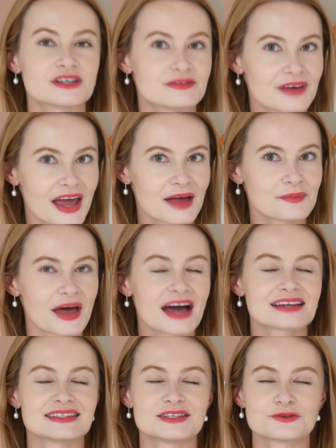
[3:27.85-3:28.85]
of
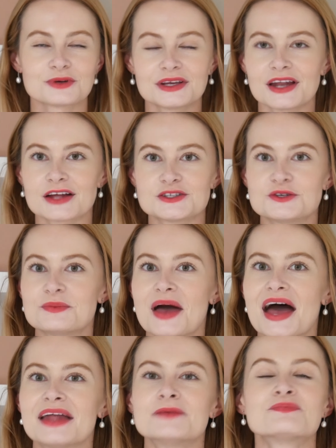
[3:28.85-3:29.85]
handbags, it's really not too
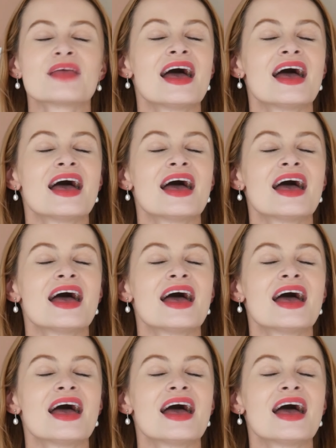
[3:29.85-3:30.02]
bad.